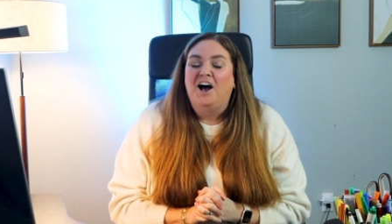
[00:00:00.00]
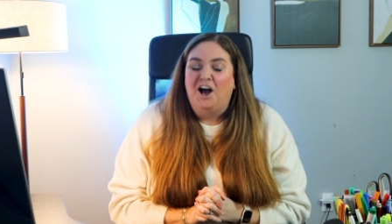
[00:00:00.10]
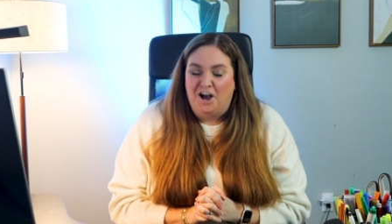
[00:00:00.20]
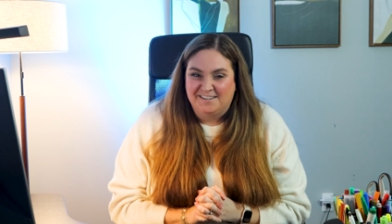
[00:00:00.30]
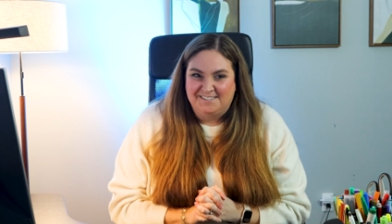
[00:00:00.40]

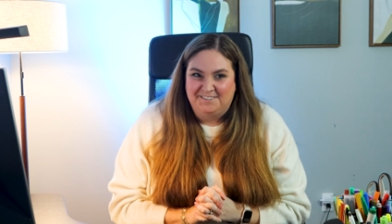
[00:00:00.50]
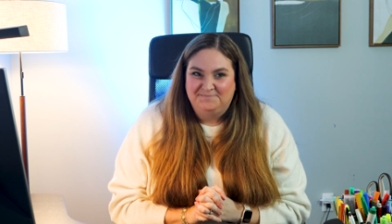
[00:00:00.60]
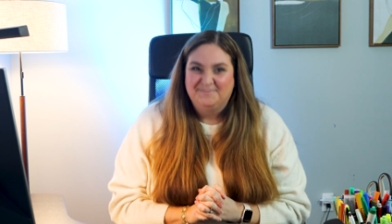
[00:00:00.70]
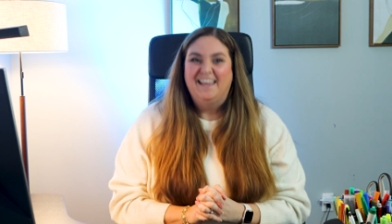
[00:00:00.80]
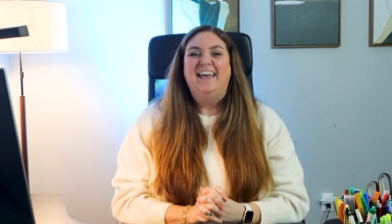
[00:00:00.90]

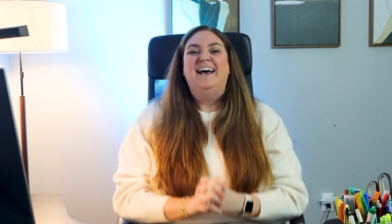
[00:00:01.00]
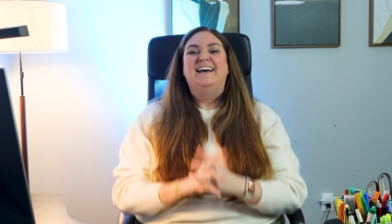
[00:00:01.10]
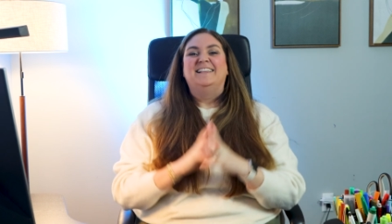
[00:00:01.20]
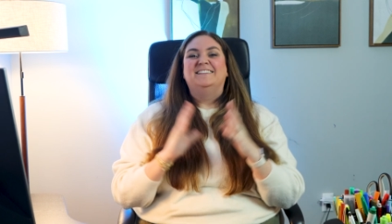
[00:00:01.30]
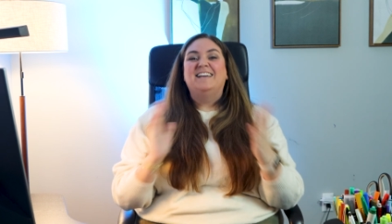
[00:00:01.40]
Awesome.
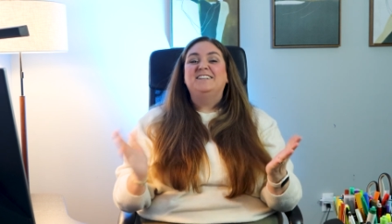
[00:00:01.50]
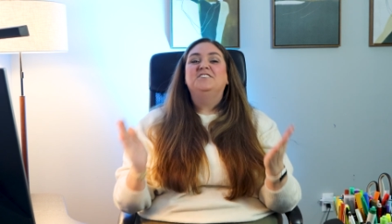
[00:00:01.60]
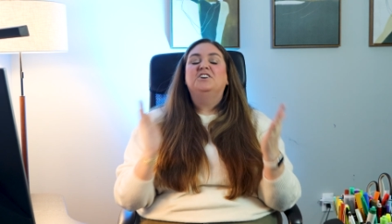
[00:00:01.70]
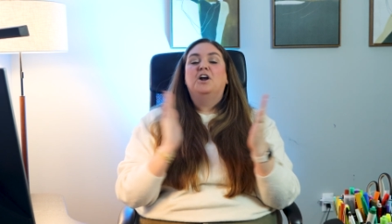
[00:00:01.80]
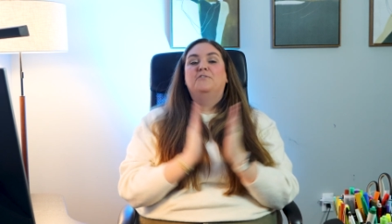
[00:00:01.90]
Let's
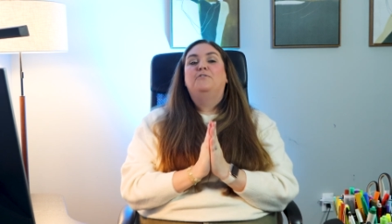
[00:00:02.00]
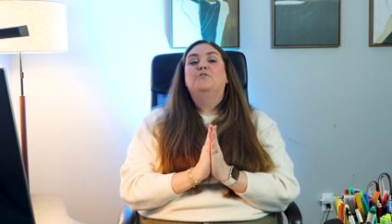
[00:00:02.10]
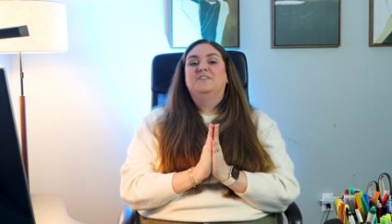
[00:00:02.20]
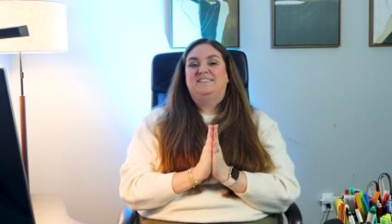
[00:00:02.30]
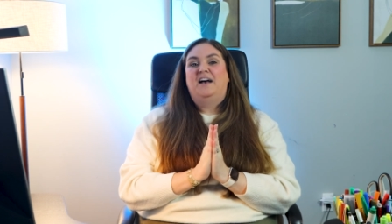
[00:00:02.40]
look at our
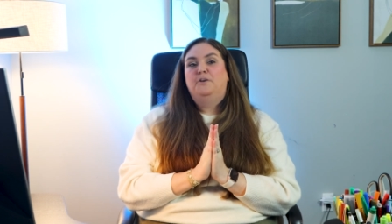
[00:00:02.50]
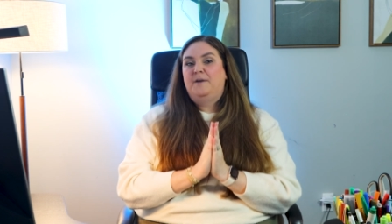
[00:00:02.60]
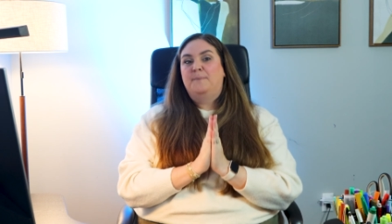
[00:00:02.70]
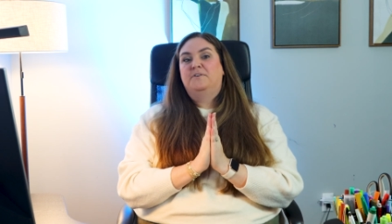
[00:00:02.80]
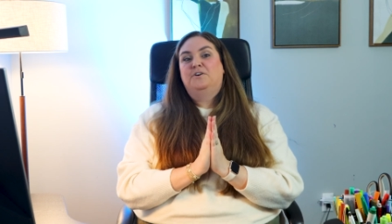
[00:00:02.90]
Florence,
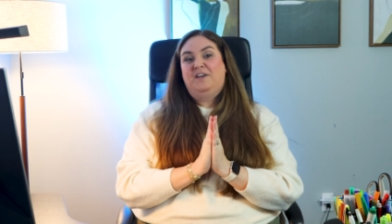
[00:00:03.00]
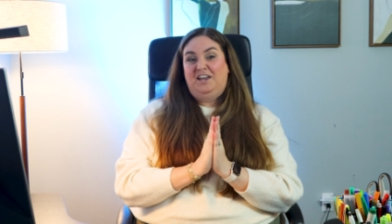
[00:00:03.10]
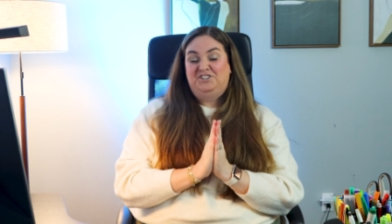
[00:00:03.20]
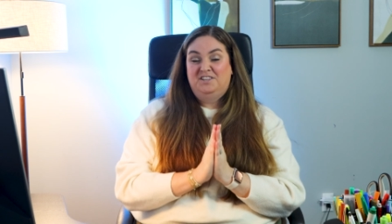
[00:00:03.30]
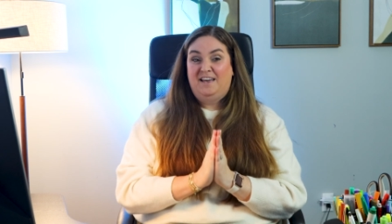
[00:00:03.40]
Alabama
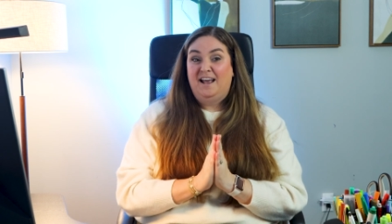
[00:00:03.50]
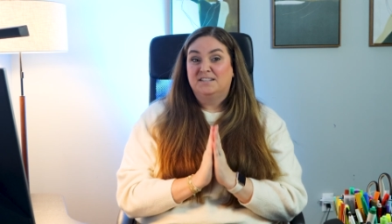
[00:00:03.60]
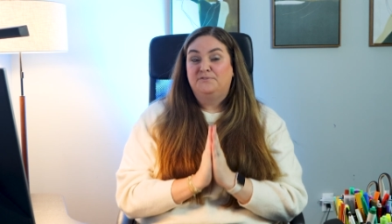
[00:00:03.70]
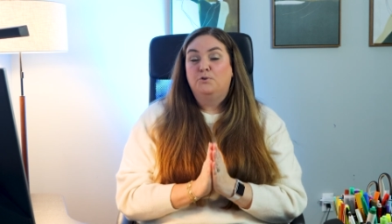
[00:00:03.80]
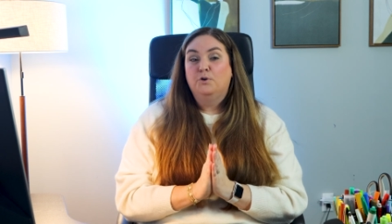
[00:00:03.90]
location that
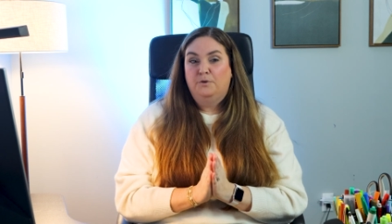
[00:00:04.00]
has 4